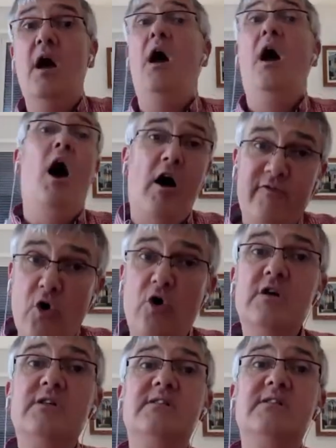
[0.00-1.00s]
of
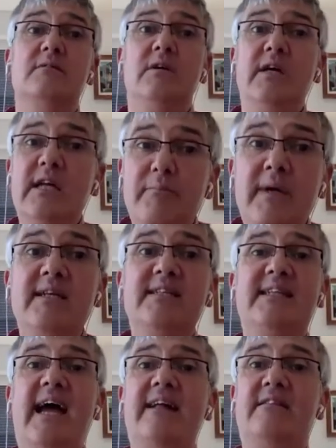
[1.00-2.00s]
course, it
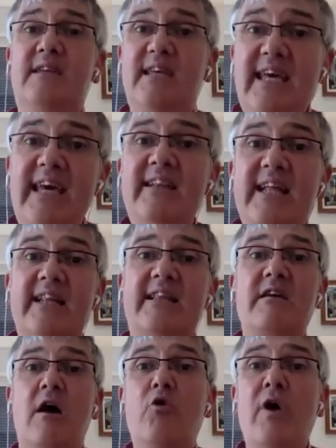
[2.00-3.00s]
means that key
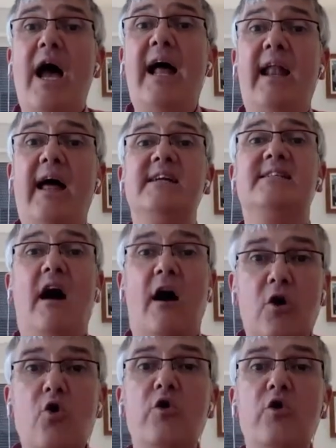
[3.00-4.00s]
Netanyahu allies
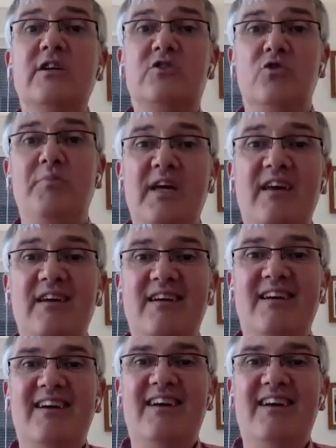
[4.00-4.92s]
are going to be